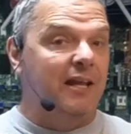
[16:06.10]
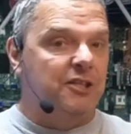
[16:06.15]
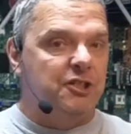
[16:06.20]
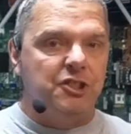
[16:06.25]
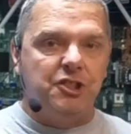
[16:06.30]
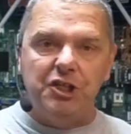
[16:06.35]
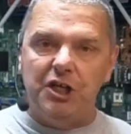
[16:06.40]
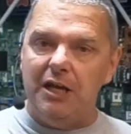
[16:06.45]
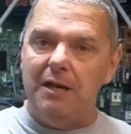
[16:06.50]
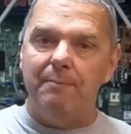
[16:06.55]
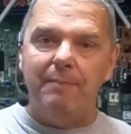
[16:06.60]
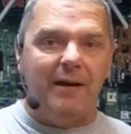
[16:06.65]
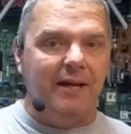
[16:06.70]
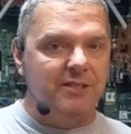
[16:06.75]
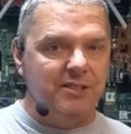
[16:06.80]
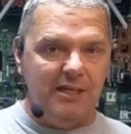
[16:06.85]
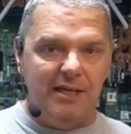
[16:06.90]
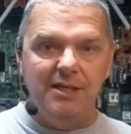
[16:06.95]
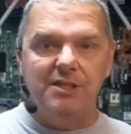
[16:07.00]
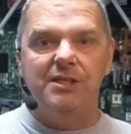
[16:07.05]
it's cheap and
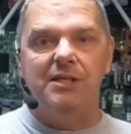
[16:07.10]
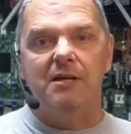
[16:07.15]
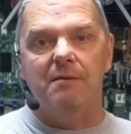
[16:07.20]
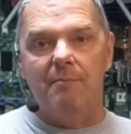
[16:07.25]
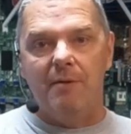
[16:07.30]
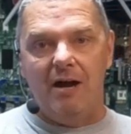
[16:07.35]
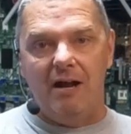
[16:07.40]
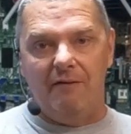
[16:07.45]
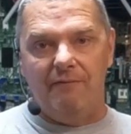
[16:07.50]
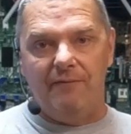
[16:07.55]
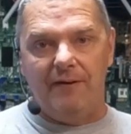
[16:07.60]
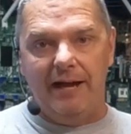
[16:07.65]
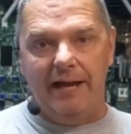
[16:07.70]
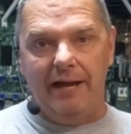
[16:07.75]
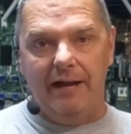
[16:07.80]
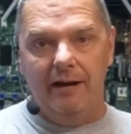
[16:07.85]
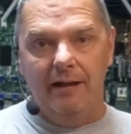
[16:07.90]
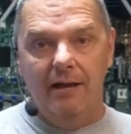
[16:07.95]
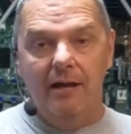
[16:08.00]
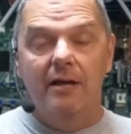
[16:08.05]
it's easy to modify
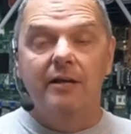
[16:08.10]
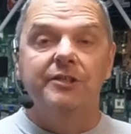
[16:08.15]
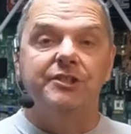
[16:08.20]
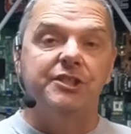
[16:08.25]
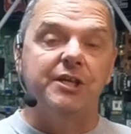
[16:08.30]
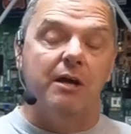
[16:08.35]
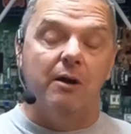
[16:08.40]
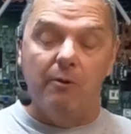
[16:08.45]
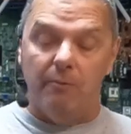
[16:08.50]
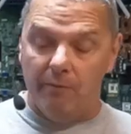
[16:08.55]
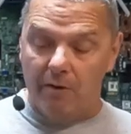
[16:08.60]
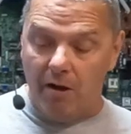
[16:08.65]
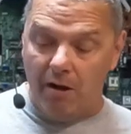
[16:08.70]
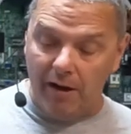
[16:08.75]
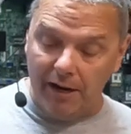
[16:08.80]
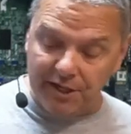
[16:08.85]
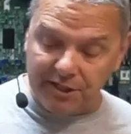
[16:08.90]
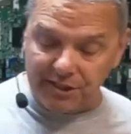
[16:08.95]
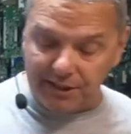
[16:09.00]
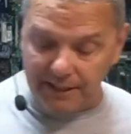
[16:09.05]
it. So,
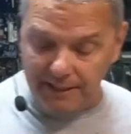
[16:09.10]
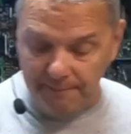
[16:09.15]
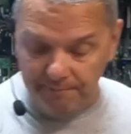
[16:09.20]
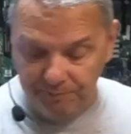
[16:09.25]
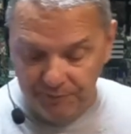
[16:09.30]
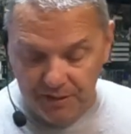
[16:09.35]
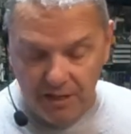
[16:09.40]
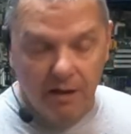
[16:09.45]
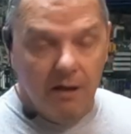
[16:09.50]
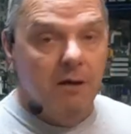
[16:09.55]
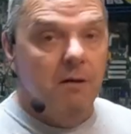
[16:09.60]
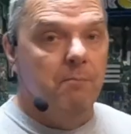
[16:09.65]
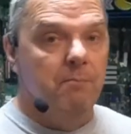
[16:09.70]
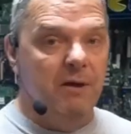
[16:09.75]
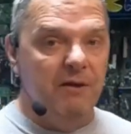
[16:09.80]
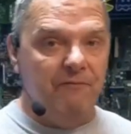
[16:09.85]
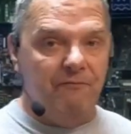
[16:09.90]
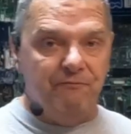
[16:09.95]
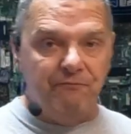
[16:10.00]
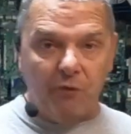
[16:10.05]
honestly,
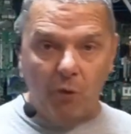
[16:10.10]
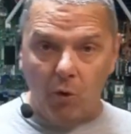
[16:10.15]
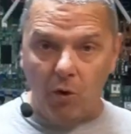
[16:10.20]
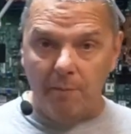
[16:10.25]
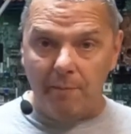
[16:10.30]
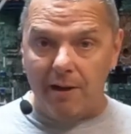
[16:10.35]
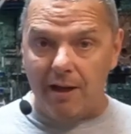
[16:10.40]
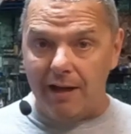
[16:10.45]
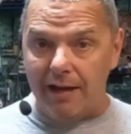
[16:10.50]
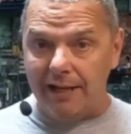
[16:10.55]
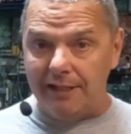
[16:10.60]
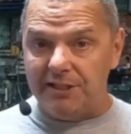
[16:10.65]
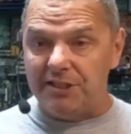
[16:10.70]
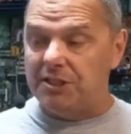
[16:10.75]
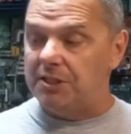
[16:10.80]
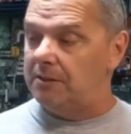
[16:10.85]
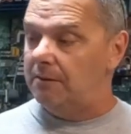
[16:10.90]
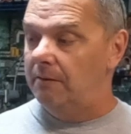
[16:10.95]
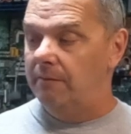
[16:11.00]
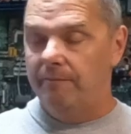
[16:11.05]
before
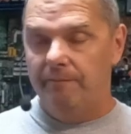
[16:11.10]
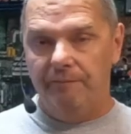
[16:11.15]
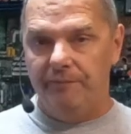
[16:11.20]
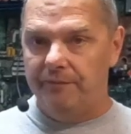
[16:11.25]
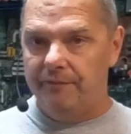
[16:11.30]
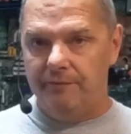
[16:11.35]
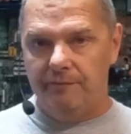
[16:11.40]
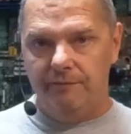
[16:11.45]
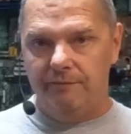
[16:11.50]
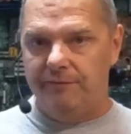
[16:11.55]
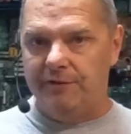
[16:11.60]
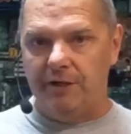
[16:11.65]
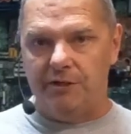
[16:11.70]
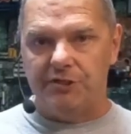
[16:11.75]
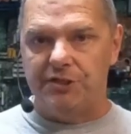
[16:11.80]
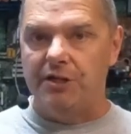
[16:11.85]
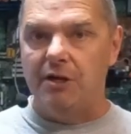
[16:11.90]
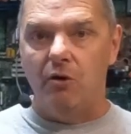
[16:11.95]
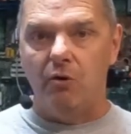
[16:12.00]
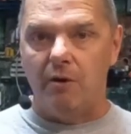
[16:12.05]
mods,
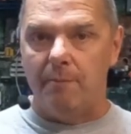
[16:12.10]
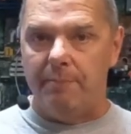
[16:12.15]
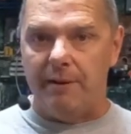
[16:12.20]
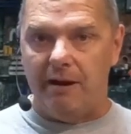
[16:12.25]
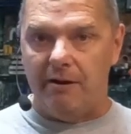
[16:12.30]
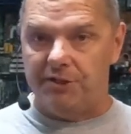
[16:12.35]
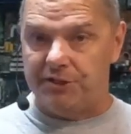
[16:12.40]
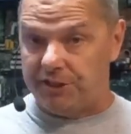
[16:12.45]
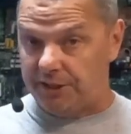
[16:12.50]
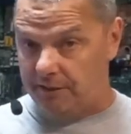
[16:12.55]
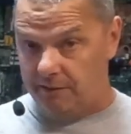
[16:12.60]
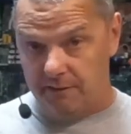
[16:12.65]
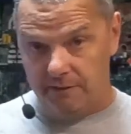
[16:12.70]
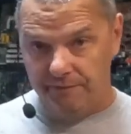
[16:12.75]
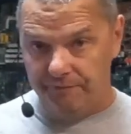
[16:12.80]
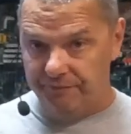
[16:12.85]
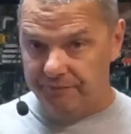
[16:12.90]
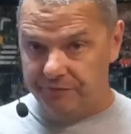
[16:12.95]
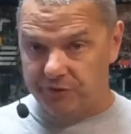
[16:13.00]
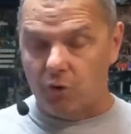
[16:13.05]
there's no comparison.
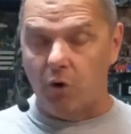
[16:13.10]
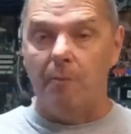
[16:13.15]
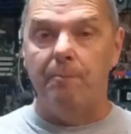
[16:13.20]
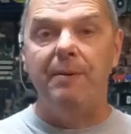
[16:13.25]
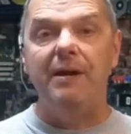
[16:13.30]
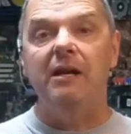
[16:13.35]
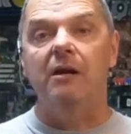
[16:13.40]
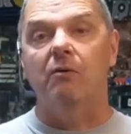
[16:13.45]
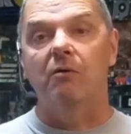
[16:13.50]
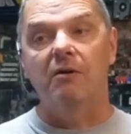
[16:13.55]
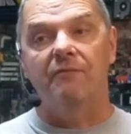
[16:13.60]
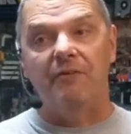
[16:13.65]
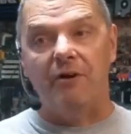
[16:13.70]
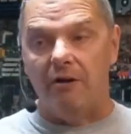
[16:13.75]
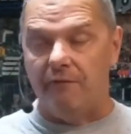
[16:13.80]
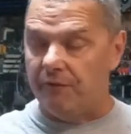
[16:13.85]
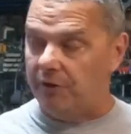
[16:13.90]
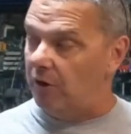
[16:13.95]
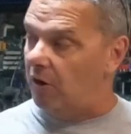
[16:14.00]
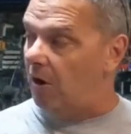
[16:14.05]
Torpedo
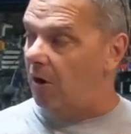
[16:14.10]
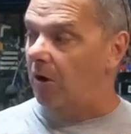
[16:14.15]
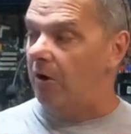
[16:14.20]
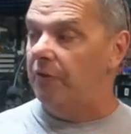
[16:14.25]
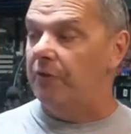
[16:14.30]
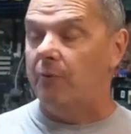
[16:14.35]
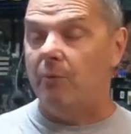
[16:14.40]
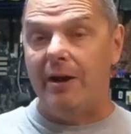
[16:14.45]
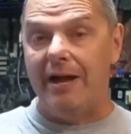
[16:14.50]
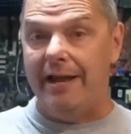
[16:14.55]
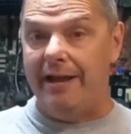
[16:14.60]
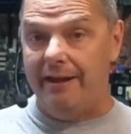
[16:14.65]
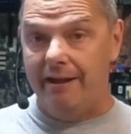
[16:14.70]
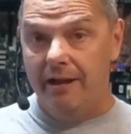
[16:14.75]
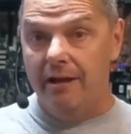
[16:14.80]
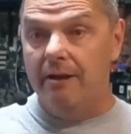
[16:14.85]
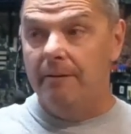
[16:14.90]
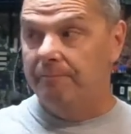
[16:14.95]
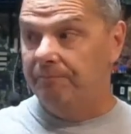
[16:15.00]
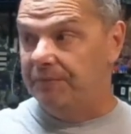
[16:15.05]
Revolver all the way.
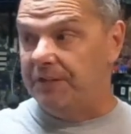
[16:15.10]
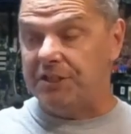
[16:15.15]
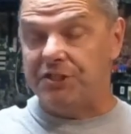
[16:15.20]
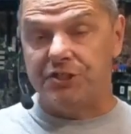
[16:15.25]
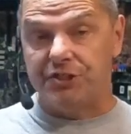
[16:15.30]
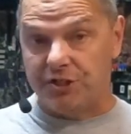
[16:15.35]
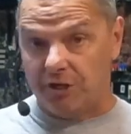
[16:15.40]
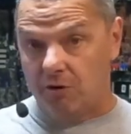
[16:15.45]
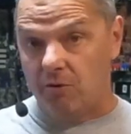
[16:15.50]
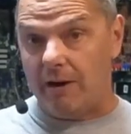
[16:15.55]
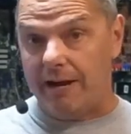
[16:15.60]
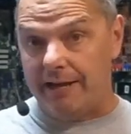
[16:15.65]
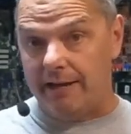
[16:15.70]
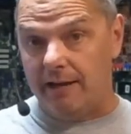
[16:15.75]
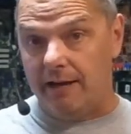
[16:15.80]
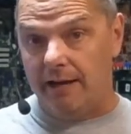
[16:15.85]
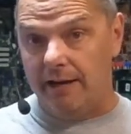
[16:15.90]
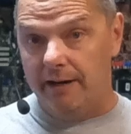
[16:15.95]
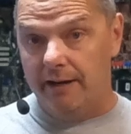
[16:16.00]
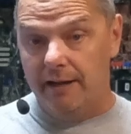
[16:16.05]
This is a great
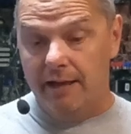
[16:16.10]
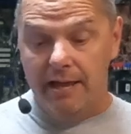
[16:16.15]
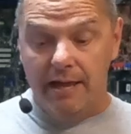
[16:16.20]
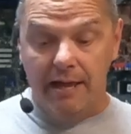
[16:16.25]
gun.